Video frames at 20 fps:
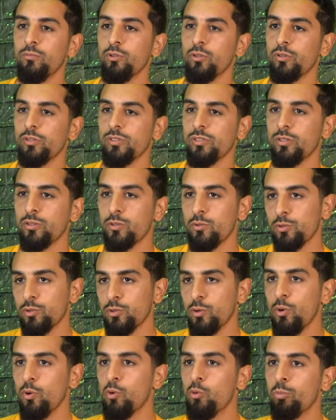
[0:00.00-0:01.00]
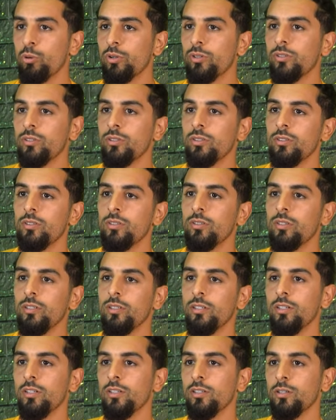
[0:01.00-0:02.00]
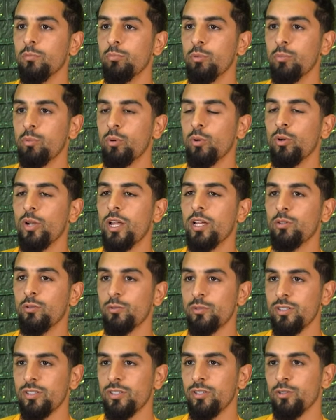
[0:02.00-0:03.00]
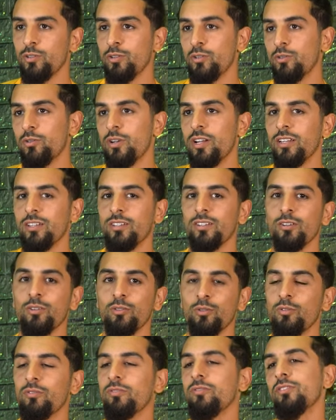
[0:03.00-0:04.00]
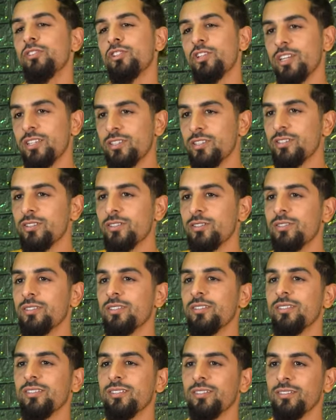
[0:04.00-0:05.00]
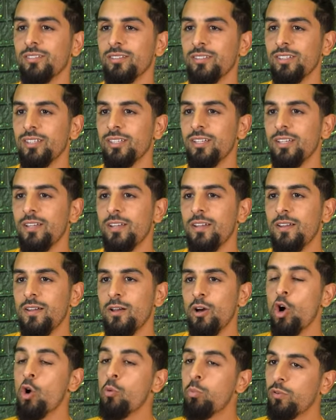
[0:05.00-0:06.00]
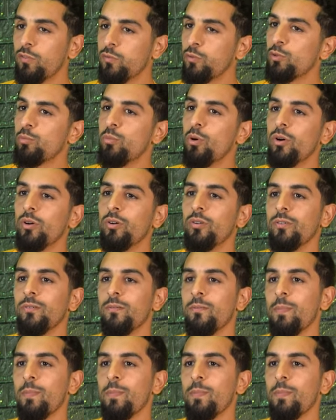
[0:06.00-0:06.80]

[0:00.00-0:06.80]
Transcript: because it's also open, and the people like to see, you know, like a lot of chances and open football.